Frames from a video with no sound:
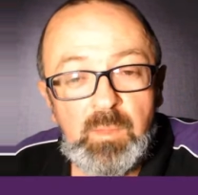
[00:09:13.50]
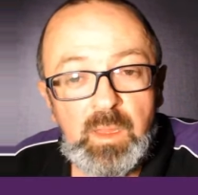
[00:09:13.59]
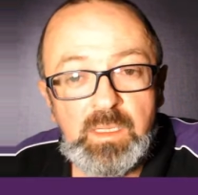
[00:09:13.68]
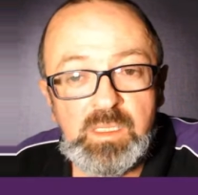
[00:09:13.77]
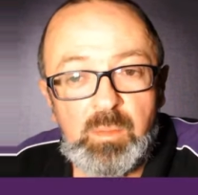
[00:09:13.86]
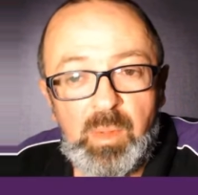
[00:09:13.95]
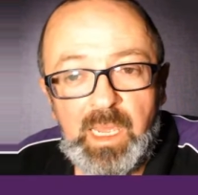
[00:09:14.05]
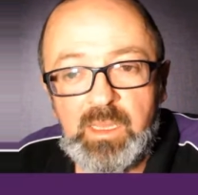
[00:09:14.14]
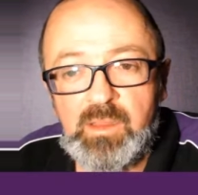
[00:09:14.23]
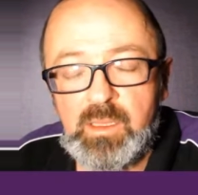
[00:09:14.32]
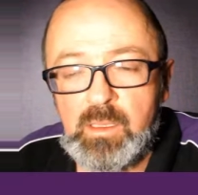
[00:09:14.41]
is it a
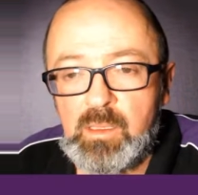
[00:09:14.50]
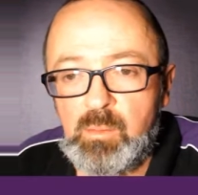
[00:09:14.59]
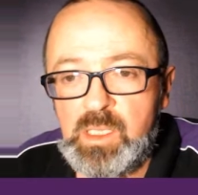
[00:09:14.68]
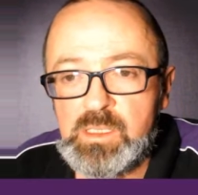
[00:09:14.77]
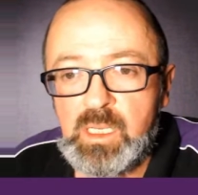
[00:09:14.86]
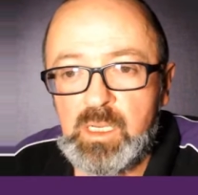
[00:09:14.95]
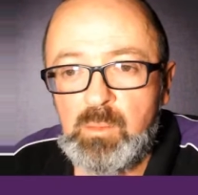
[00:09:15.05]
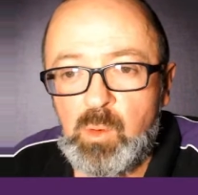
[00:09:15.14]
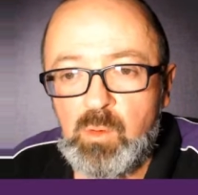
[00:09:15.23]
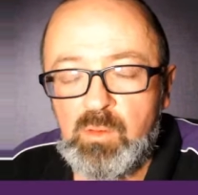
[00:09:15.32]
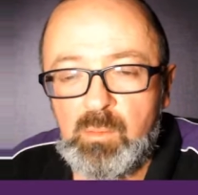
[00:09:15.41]
bad thing that the mint's getting
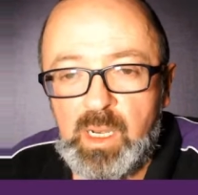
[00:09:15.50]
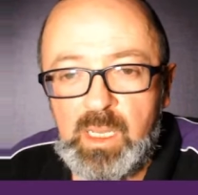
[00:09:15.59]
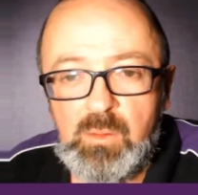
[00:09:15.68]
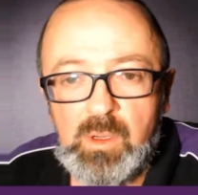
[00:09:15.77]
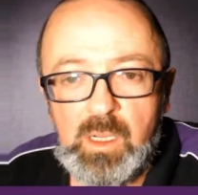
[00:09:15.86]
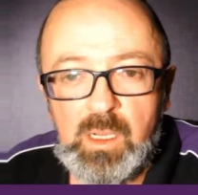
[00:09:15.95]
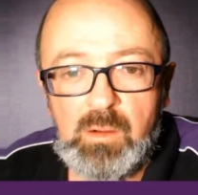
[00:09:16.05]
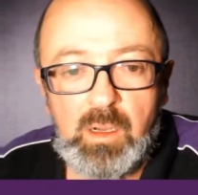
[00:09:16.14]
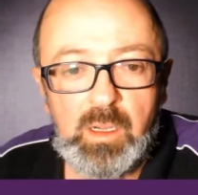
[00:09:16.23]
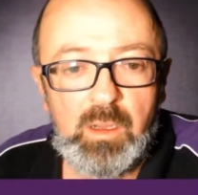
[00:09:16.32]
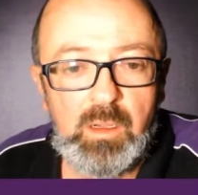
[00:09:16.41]
more of the money?
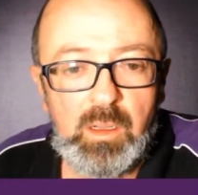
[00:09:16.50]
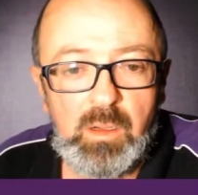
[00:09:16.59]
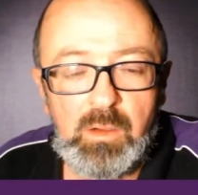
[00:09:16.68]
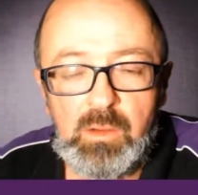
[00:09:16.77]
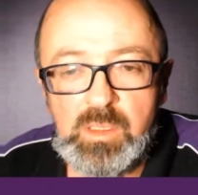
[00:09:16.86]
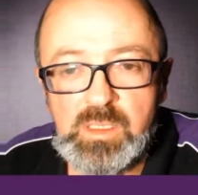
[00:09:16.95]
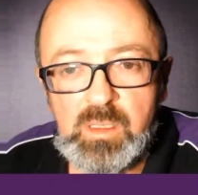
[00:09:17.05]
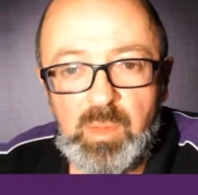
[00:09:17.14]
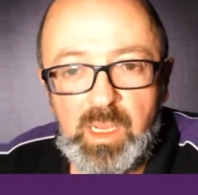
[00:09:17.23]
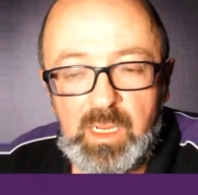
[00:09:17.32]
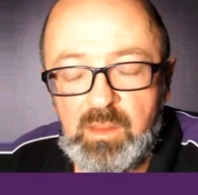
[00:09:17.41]
Well, I don't know. Is it a
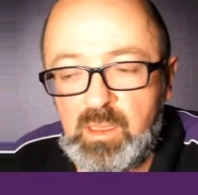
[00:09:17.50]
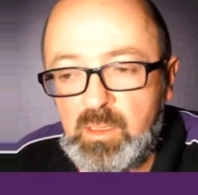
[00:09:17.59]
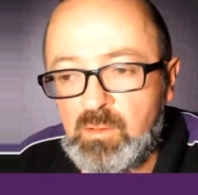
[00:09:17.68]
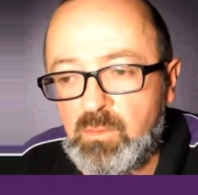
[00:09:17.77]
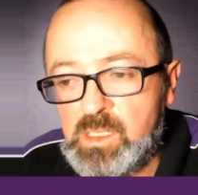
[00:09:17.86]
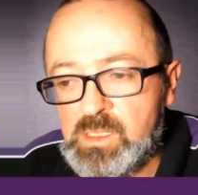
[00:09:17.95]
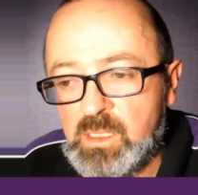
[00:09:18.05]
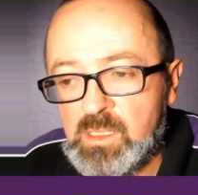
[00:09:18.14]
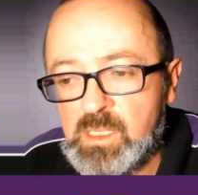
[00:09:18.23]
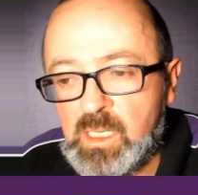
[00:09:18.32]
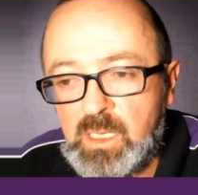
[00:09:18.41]
bad thing that
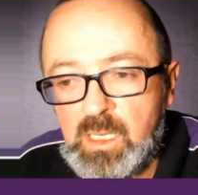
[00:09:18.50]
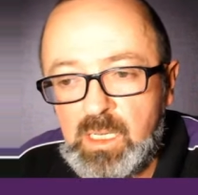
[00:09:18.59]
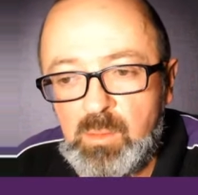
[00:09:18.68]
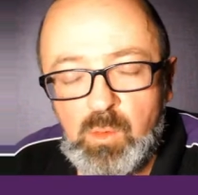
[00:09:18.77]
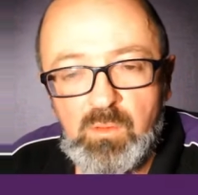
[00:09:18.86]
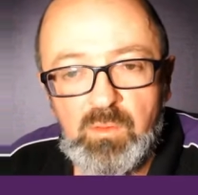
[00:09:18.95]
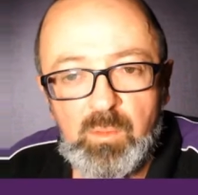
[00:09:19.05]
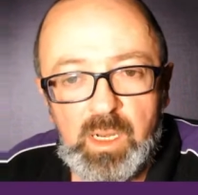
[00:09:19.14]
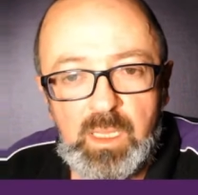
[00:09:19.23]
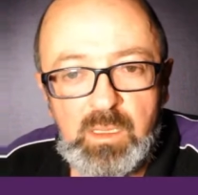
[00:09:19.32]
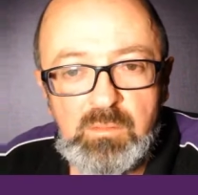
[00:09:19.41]
resellers aren't getting more of the
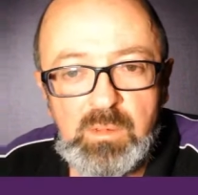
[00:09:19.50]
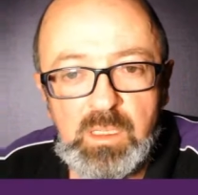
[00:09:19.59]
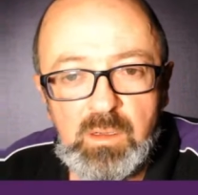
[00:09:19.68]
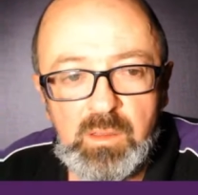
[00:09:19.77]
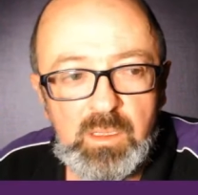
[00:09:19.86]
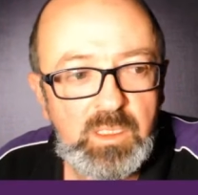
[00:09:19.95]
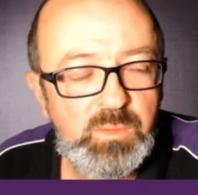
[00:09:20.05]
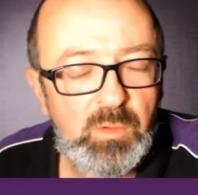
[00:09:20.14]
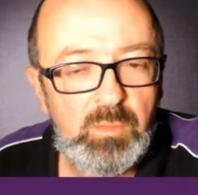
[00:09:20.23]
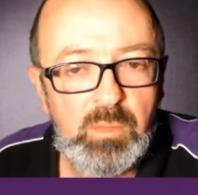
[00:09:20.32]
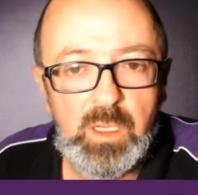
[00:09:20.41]
money? Yeah, I think it's
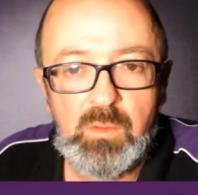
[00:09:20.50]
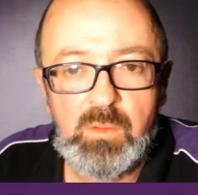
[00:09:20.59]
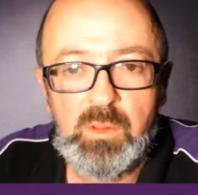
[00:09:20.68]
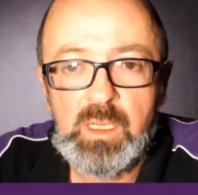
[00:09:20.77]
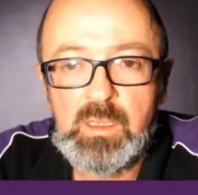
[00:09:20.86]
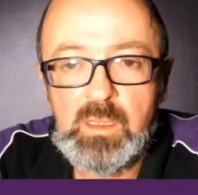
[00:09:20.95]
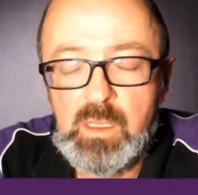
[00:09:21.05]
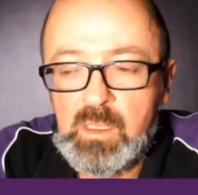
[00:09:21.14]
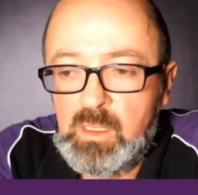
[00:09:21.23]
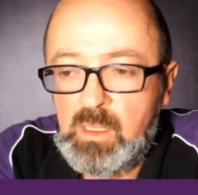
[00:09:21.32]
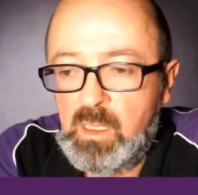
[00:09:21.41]
probably a good thing.
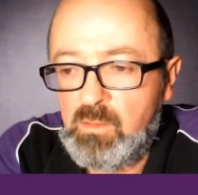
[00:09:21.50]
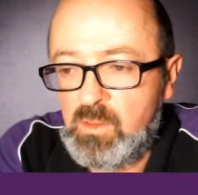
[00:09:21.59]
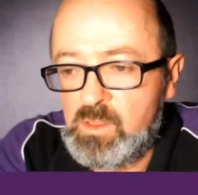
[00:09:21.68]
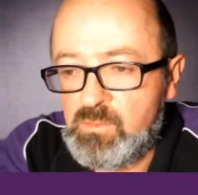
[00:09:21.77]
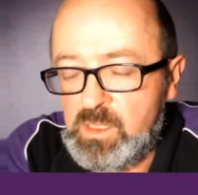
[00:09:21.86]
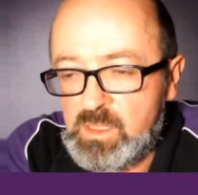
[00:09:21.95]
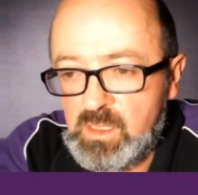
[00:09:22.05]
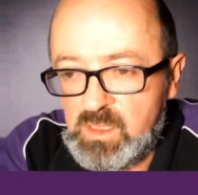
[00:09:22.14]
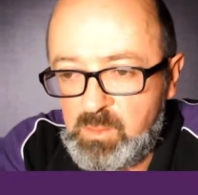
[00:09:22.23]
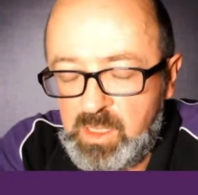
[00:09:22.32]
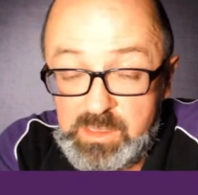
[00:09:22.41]
Uh, none of those
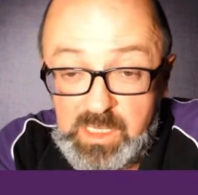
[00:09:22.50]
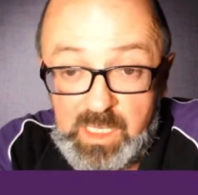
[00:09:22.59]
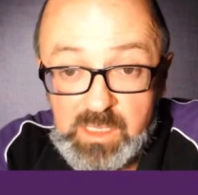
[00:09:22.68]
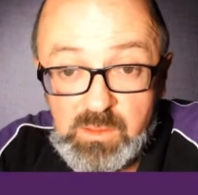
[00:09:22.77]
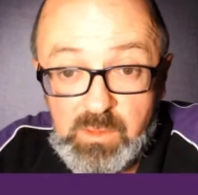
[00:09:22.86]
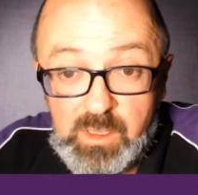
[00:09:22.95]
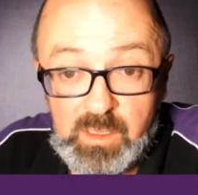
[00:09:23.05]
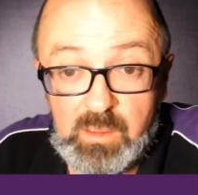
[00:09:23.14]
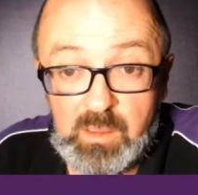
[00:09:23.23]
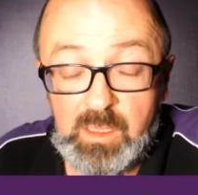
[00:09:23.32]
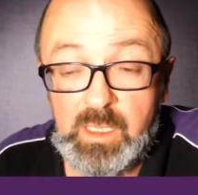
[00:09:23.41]
resellers pay tax or
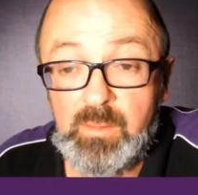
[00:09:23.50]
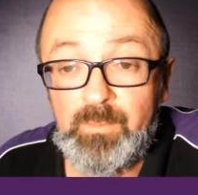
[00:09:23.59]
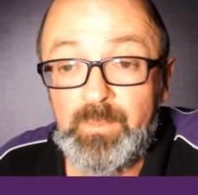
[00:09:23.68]
anything like that.